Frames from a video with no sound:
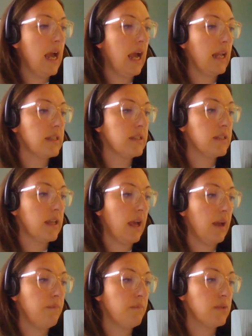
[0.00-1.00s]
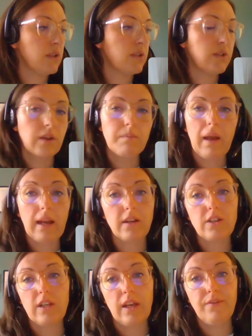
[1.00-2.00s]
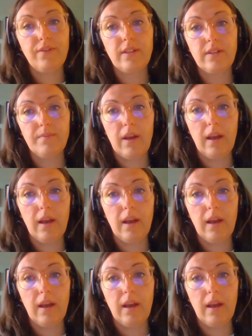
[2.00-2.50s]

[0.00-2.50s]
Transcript: and just doing bank shifts.